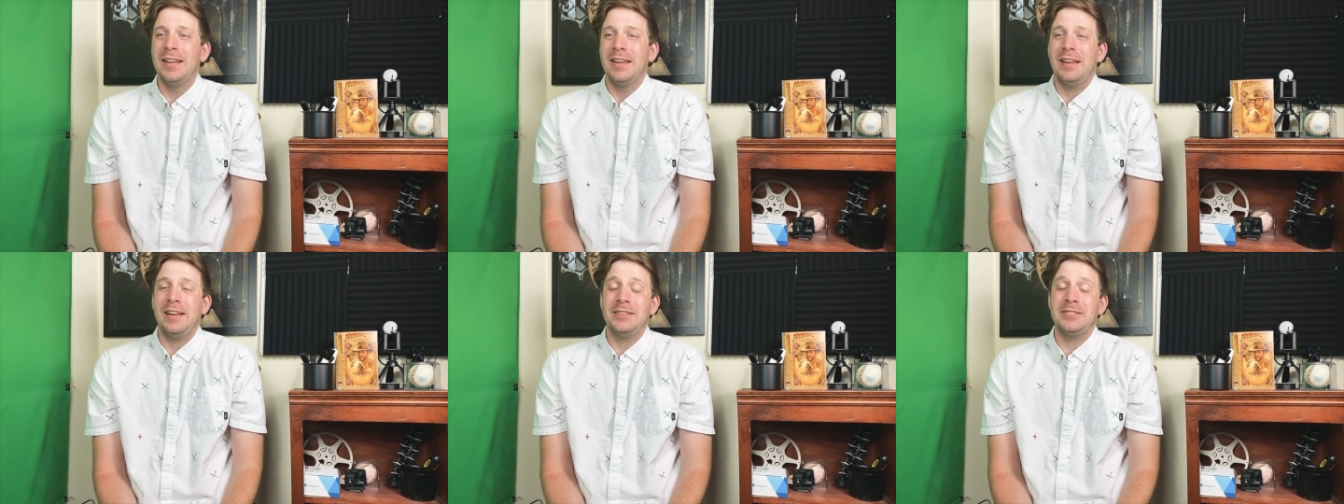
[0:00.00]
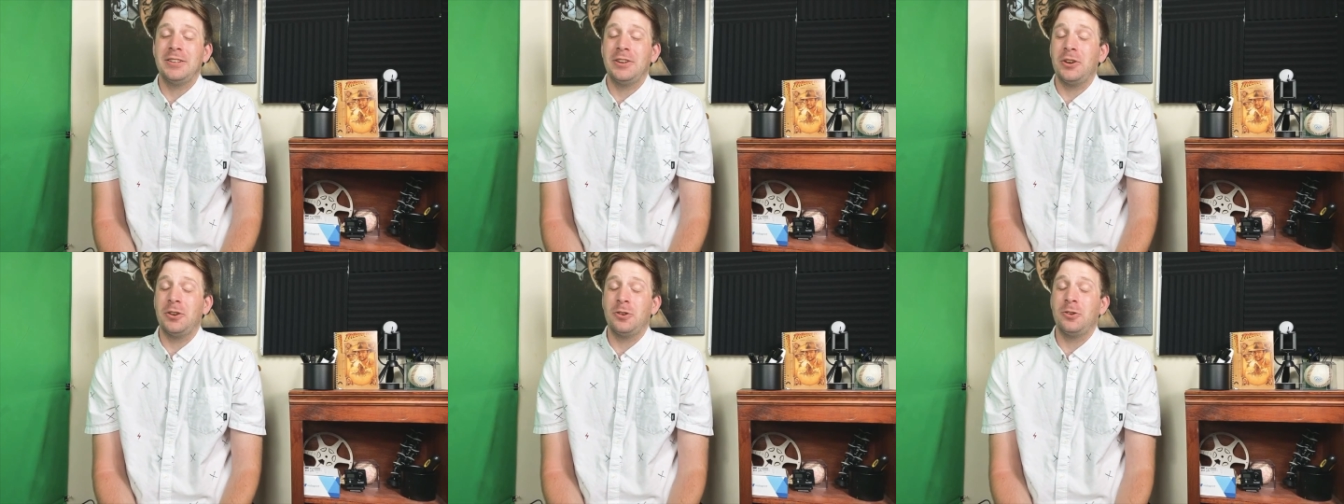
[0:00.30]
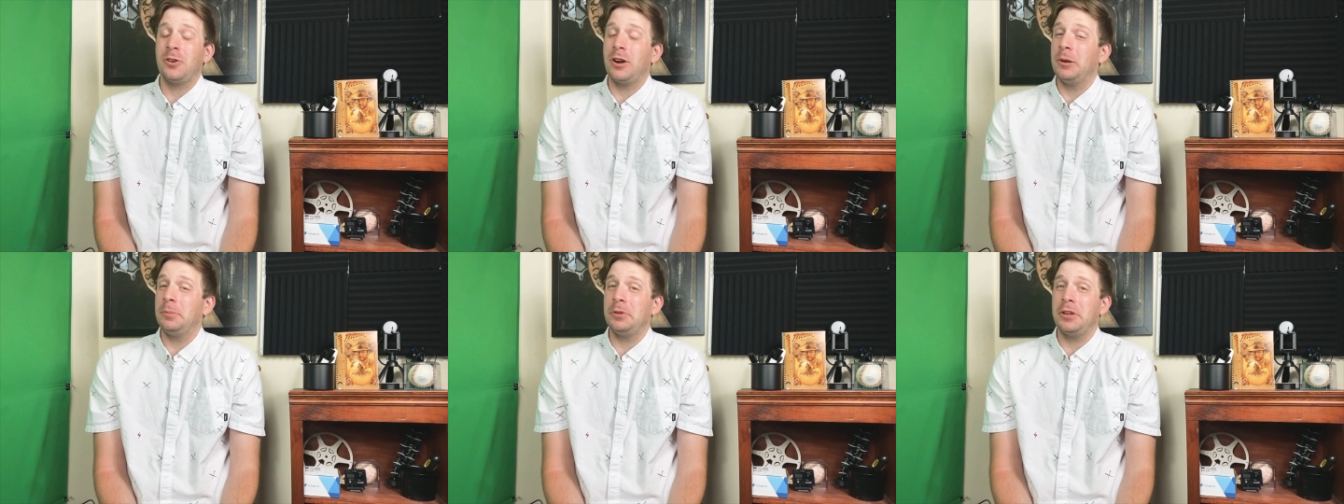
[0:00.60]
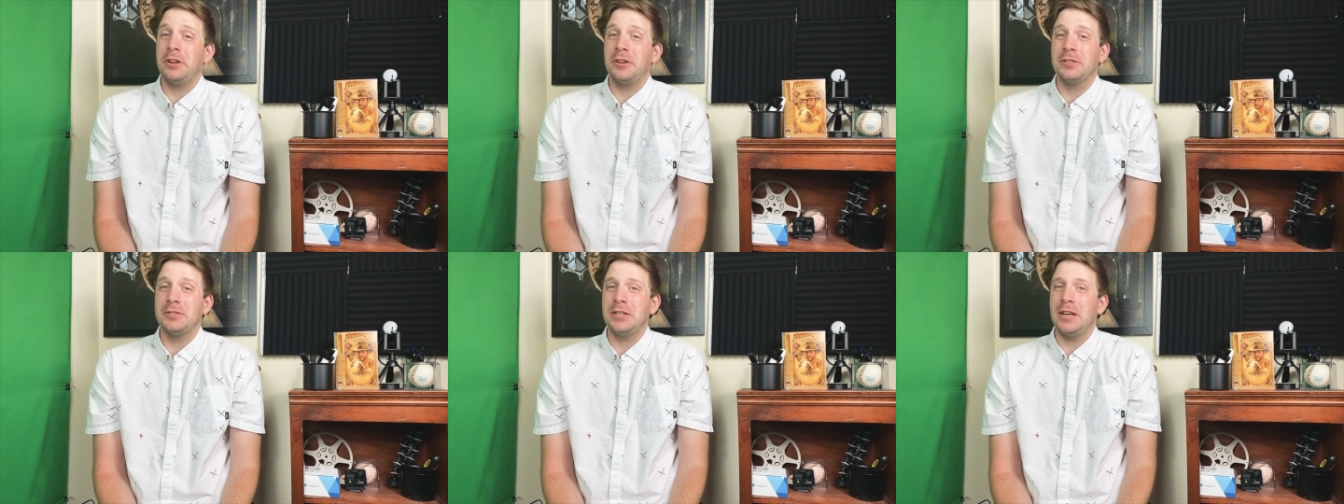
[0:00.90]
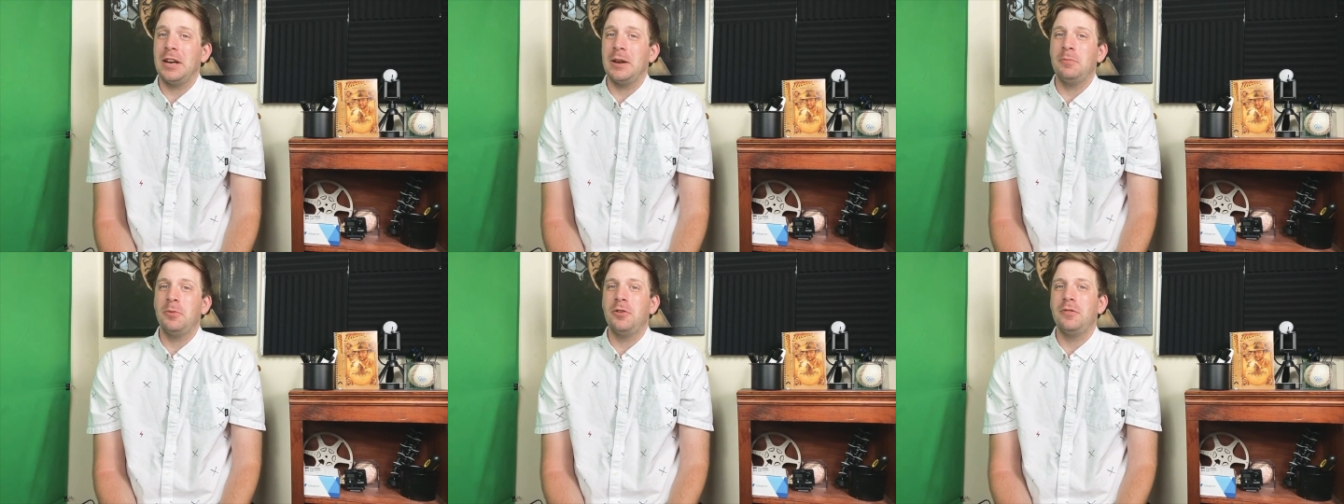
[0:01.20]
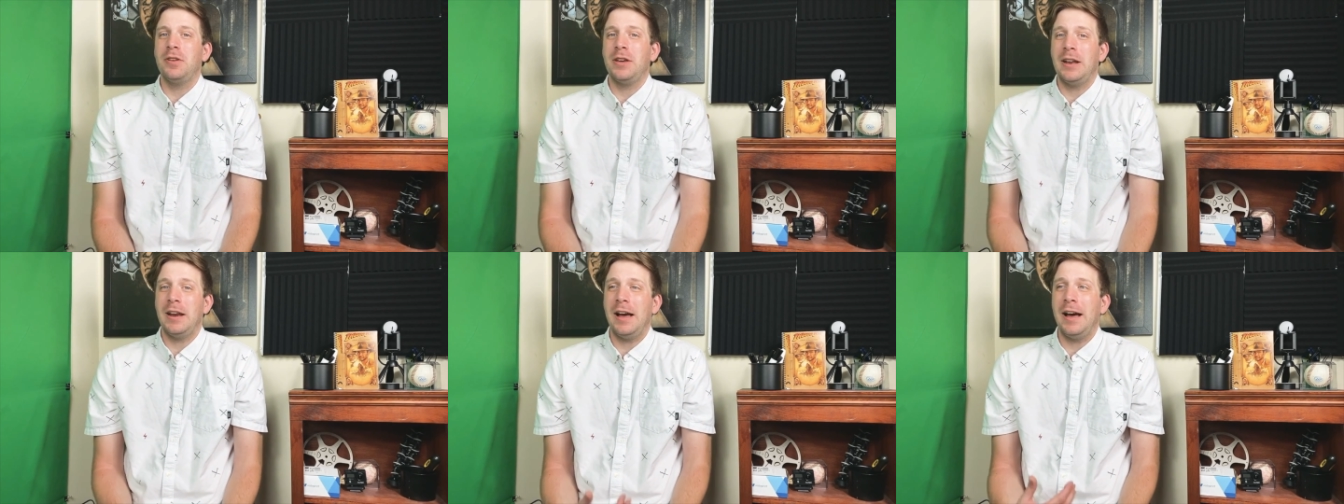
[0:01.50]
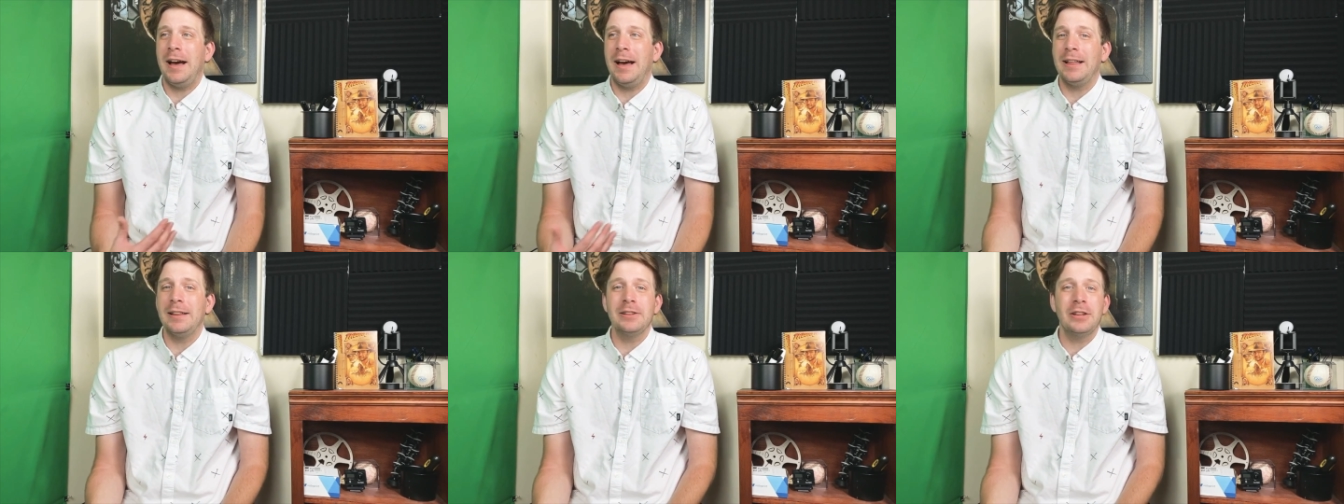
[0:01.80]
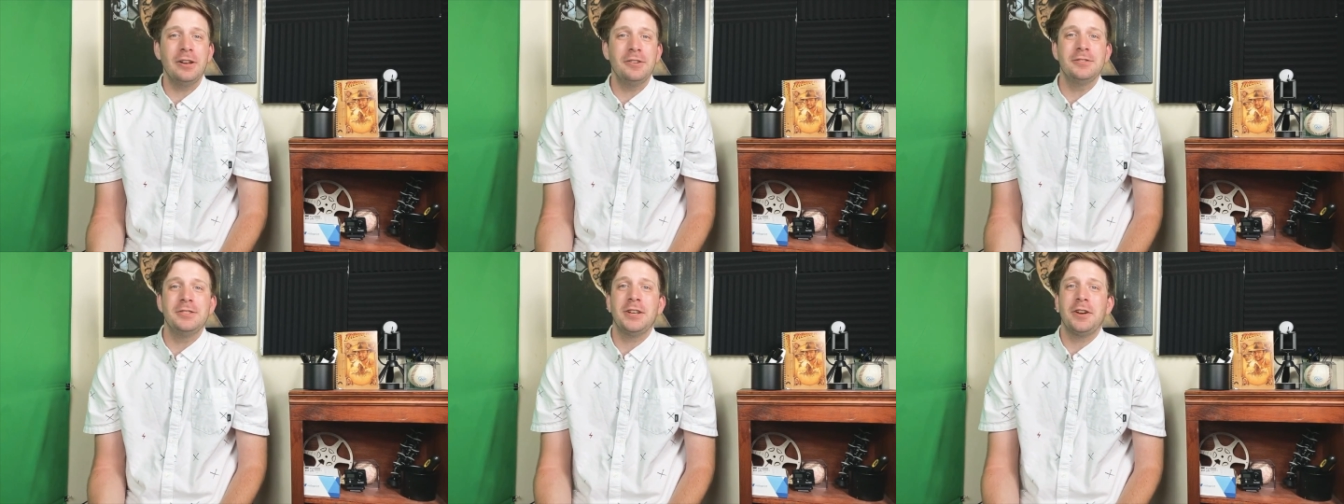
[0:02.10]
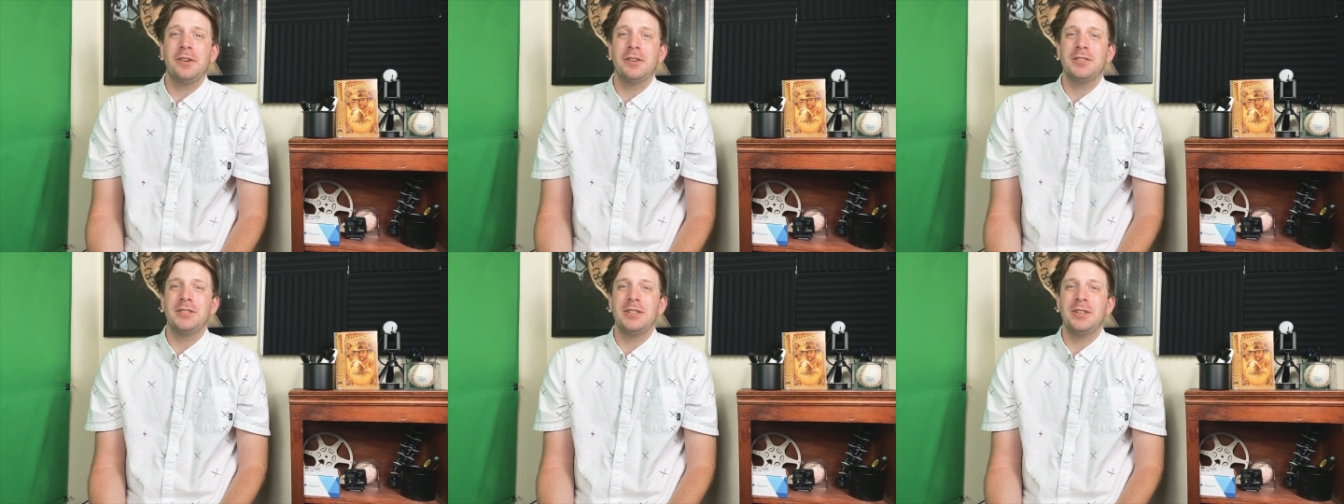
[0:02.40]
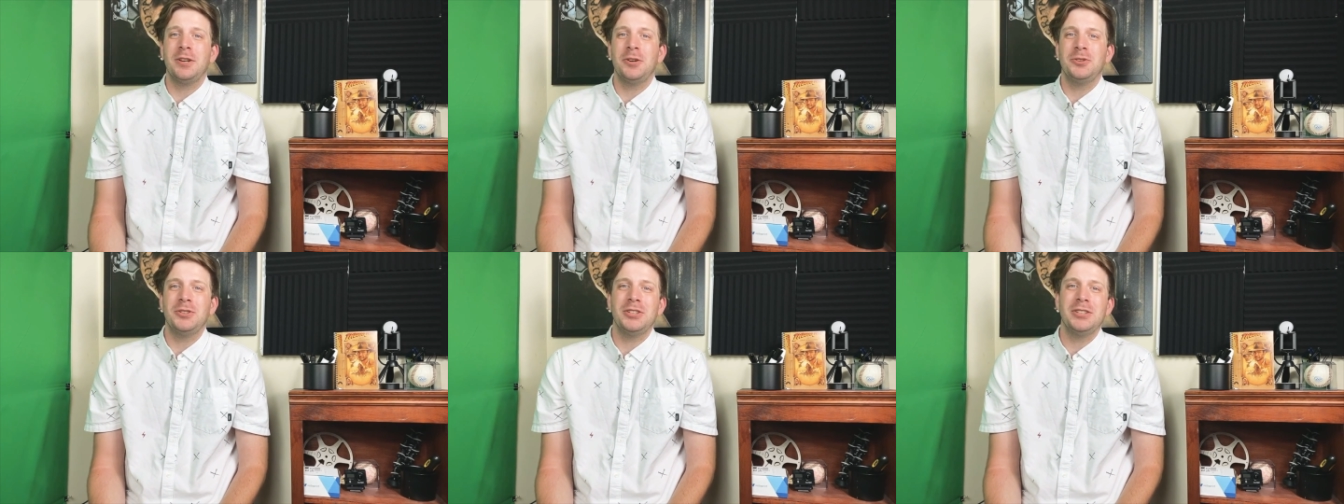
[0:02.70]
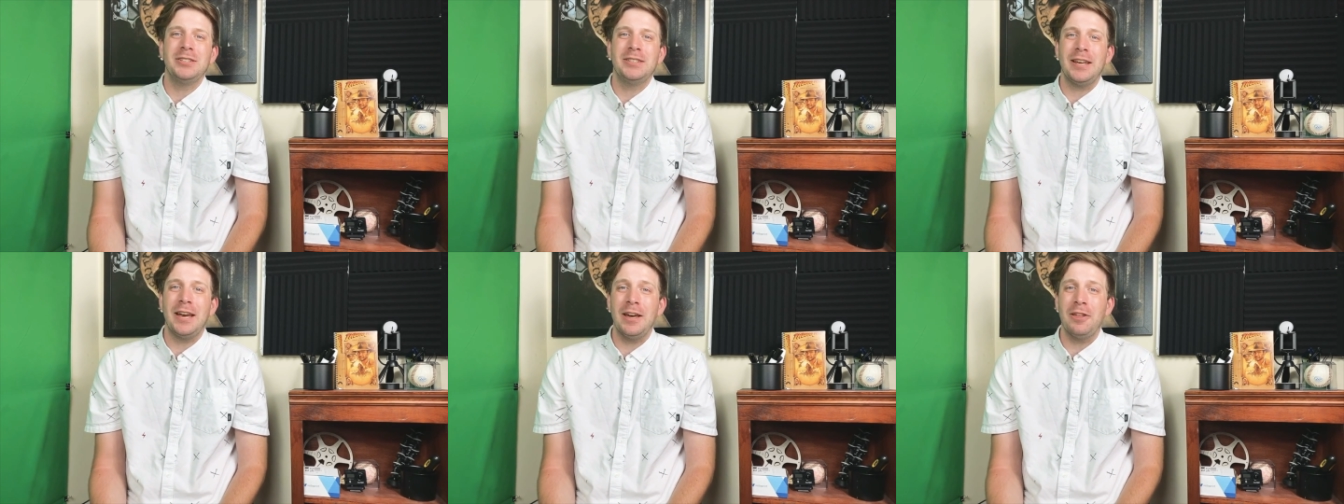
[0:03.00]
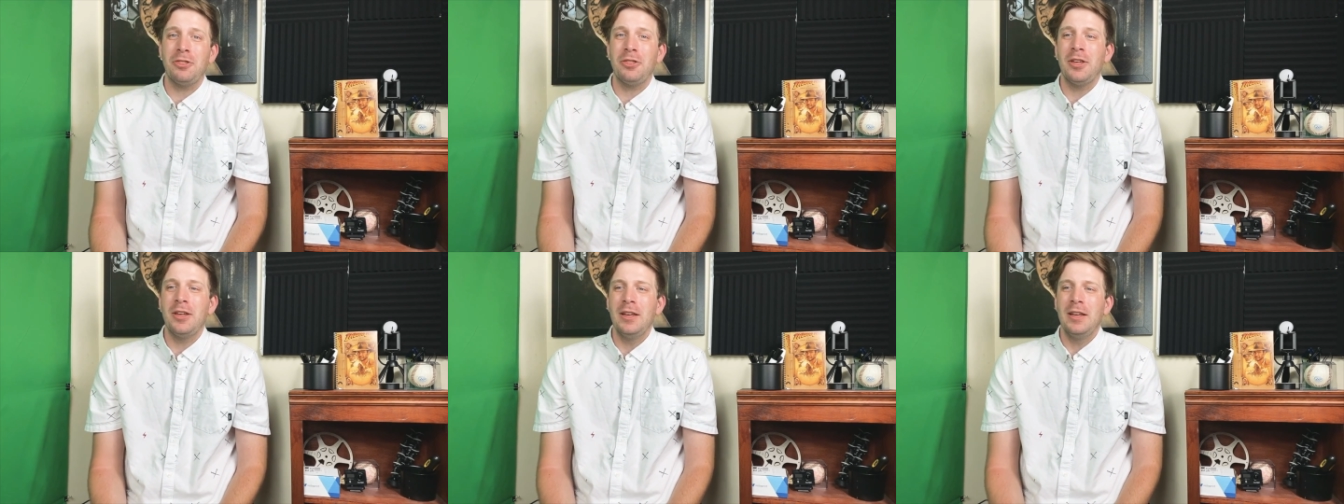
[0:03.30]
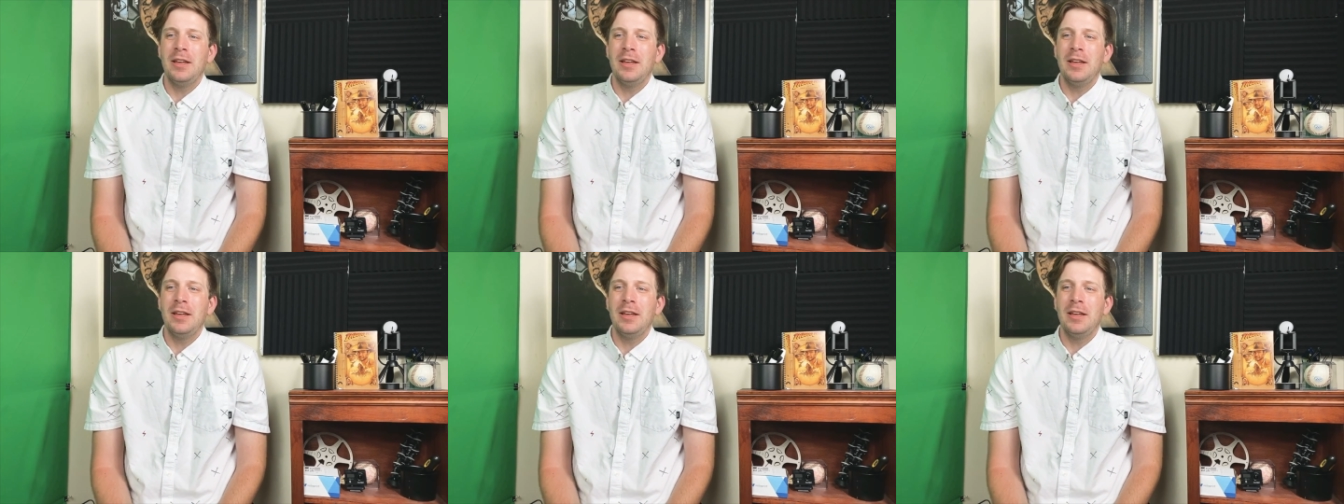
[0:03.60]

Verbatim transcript: It's an incredibly entertaining movie, and I love Tarantino to death